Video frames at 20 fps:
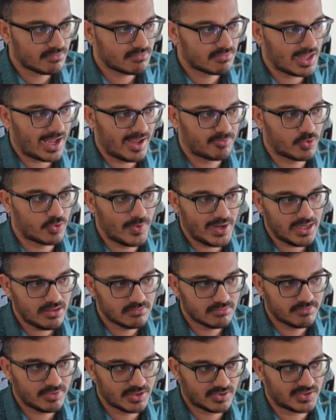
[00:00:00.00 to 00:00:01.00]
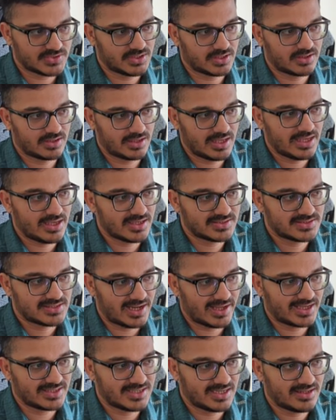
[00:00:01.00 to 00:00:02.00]
I queen, because the king is, like I
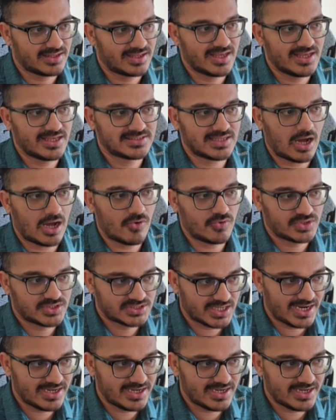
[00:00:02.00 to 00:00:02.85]
said, the king is outside